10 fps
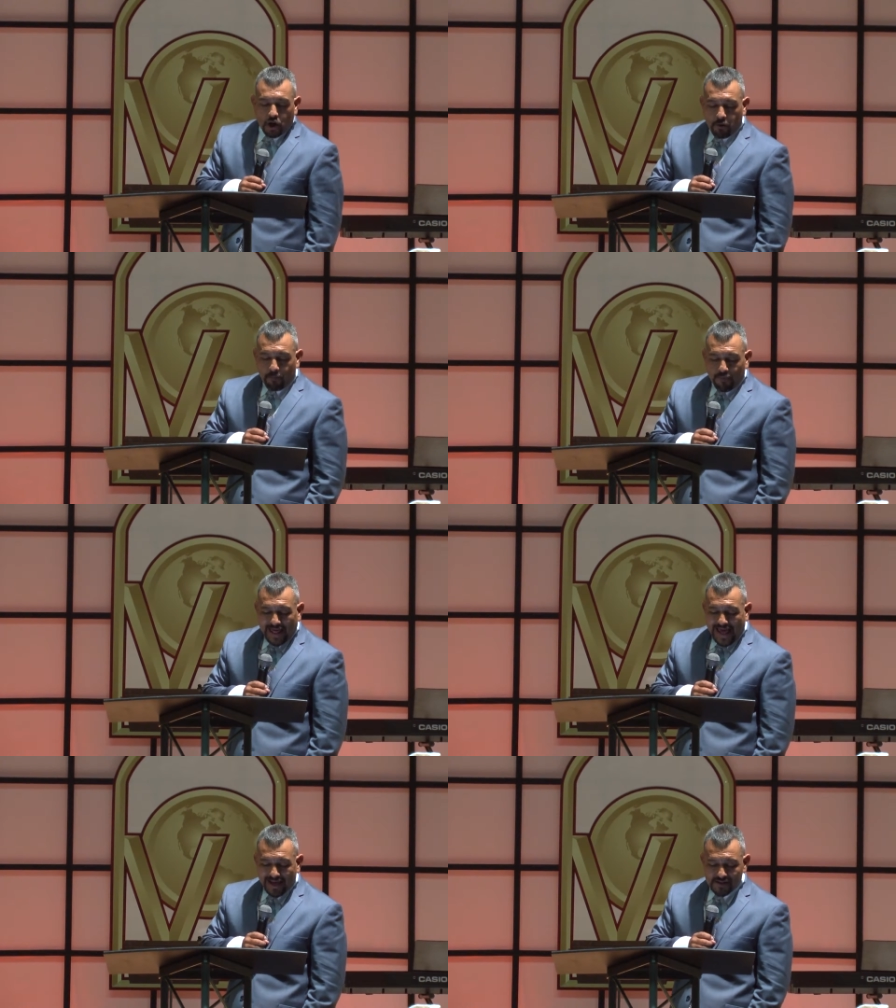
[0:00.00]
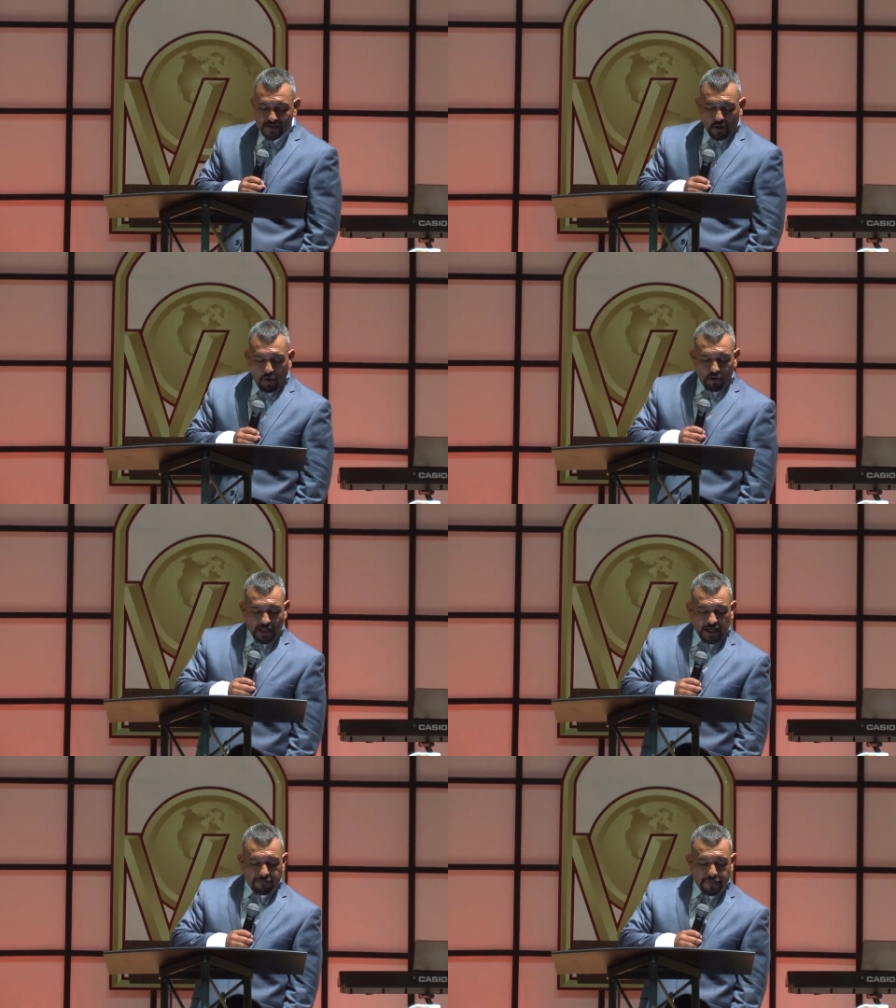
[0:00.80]
who plants
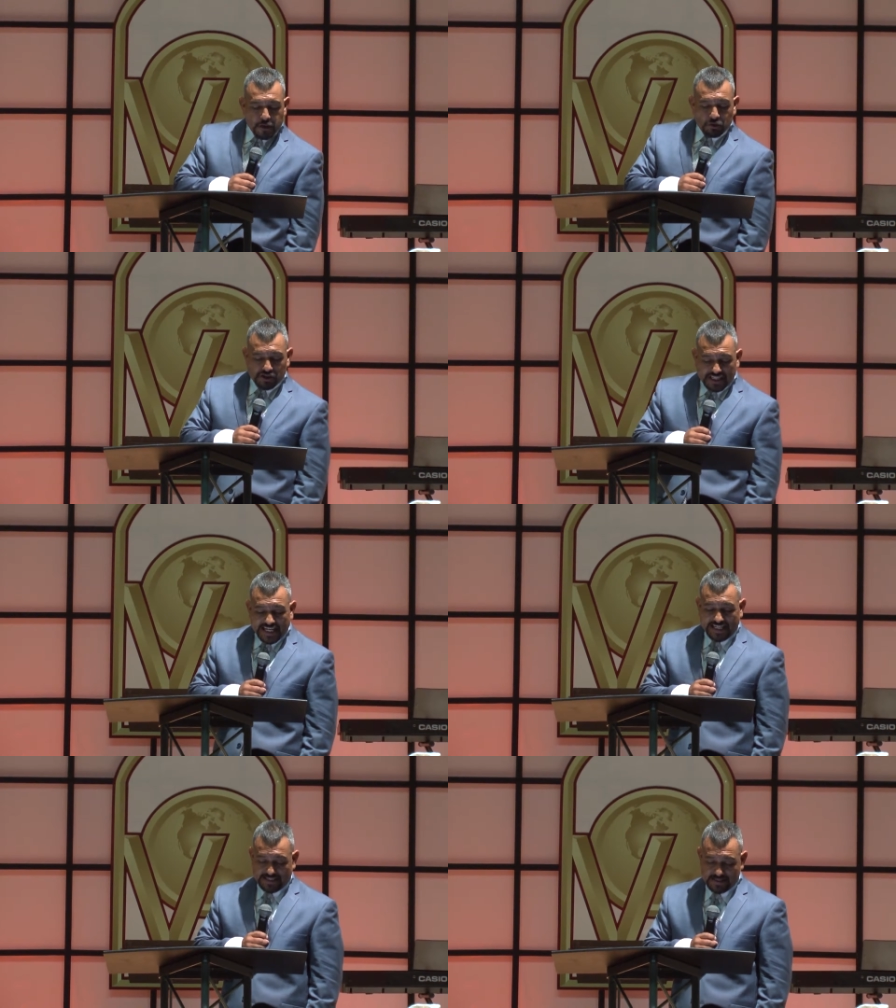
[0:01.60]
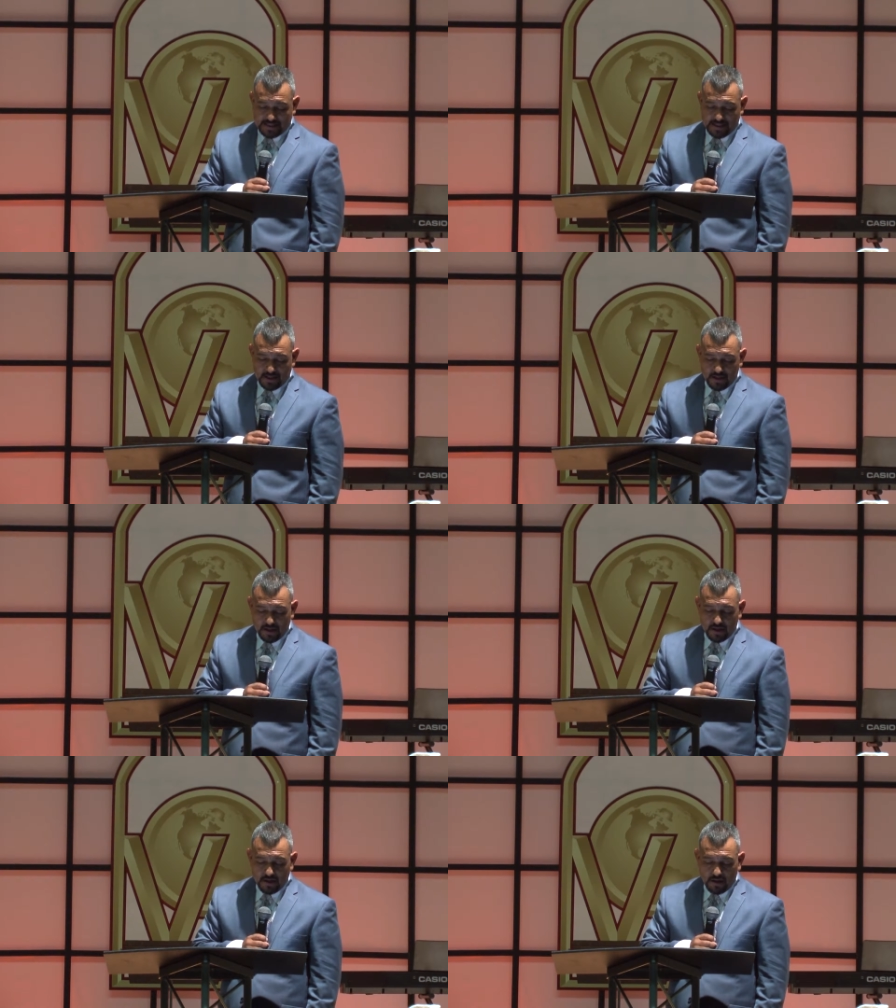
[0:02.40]
only a few seeds
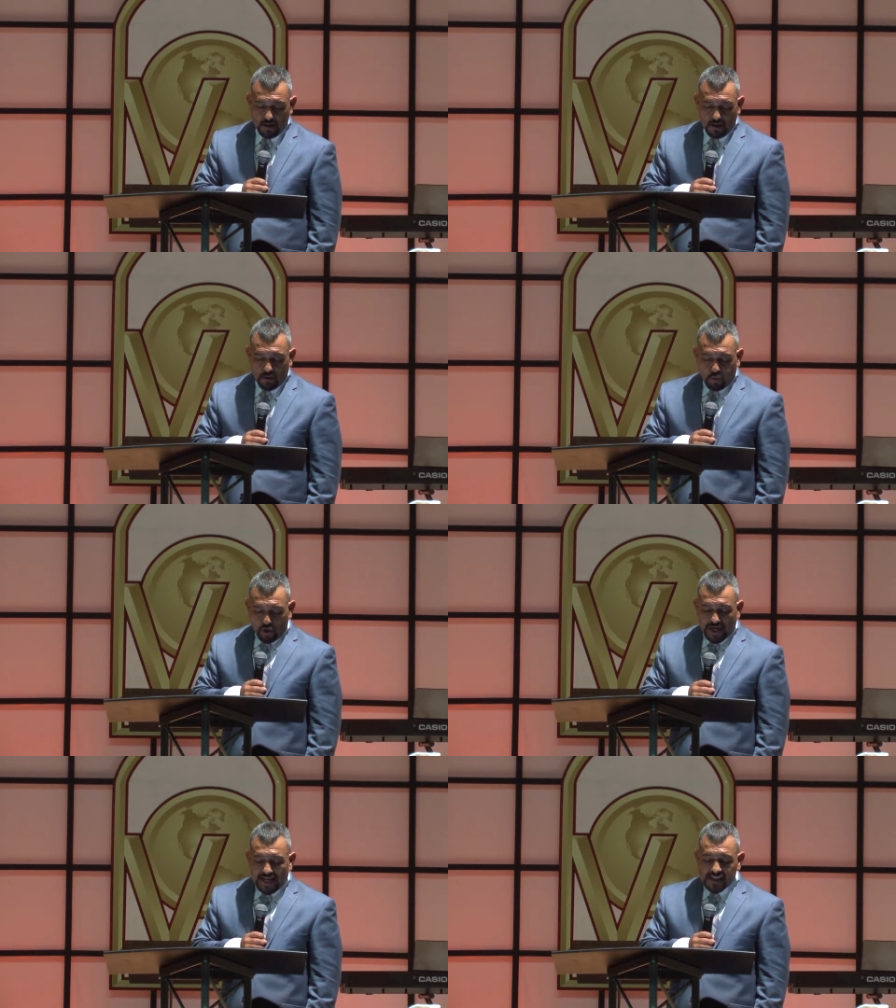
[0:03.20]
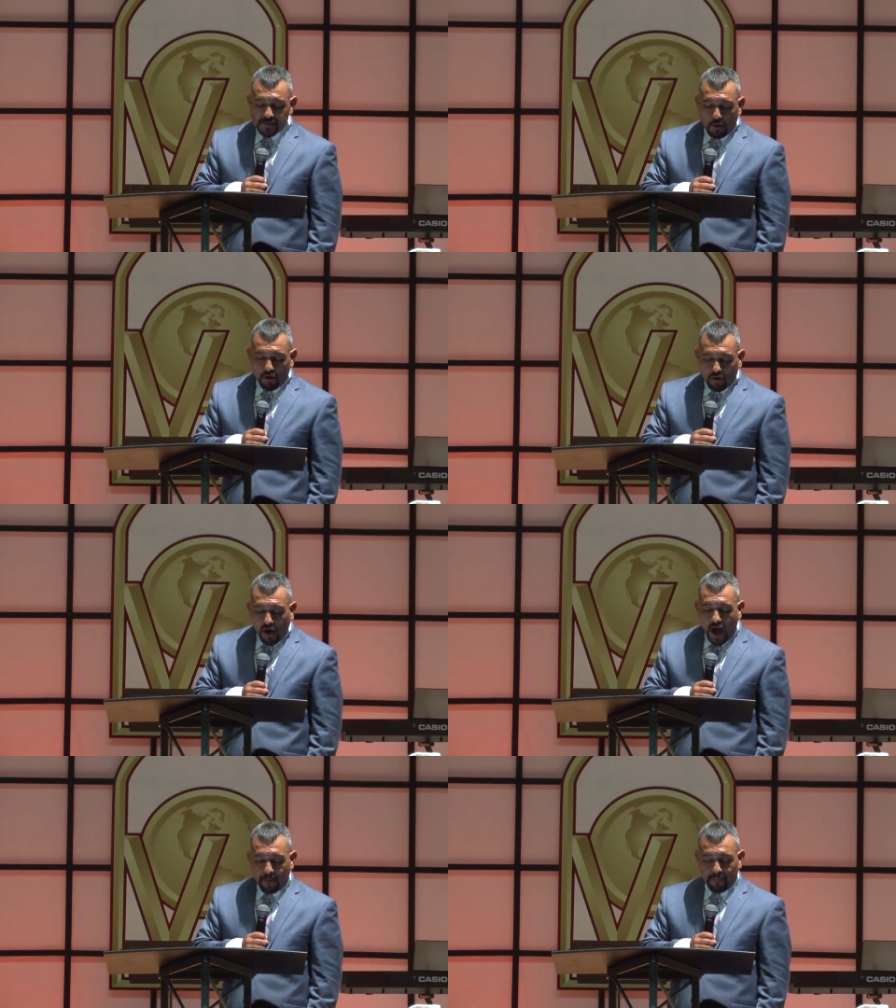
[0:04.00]
will get a small
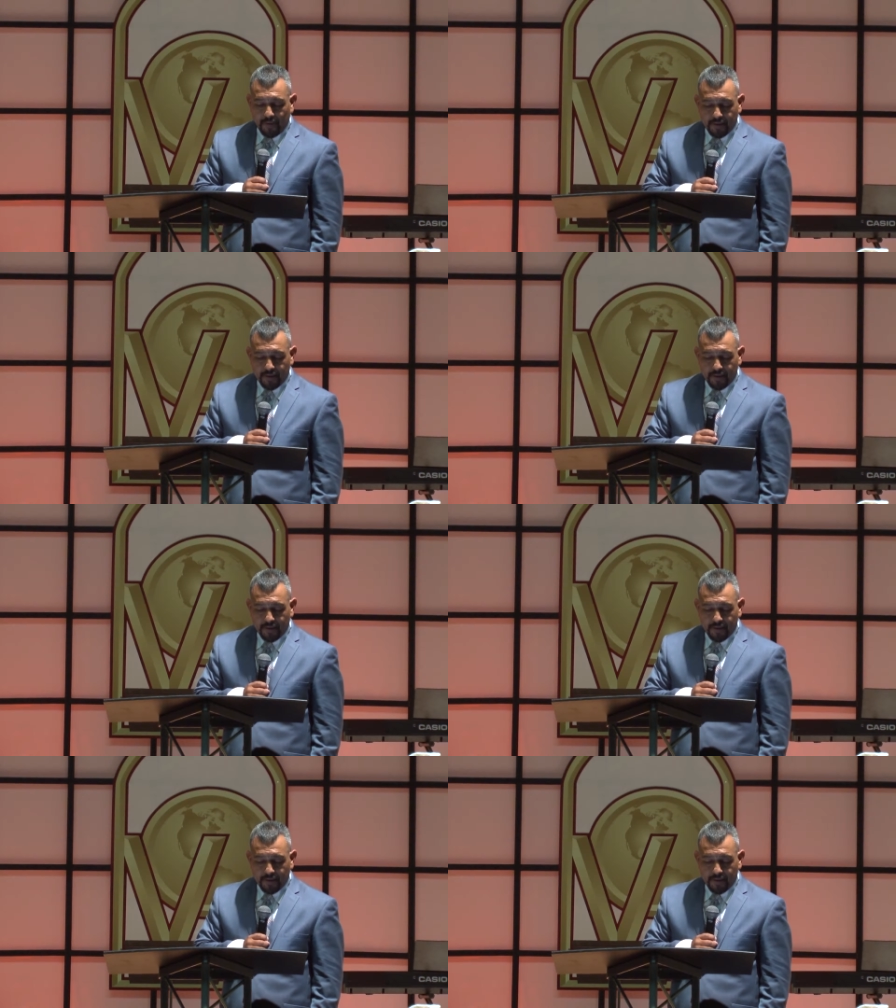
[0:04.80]
crop.